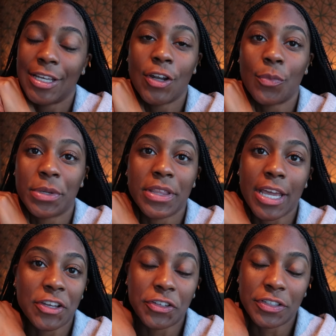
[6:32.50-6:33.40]
it don't be
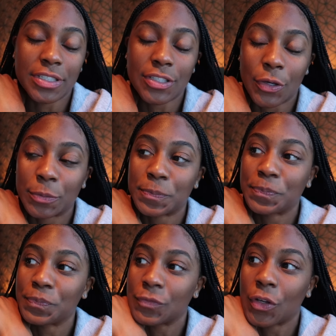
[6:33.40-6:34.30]
that good. So,
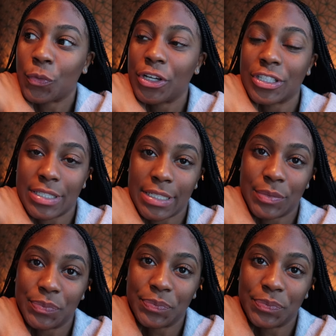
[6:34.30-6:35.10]
we're gonna see.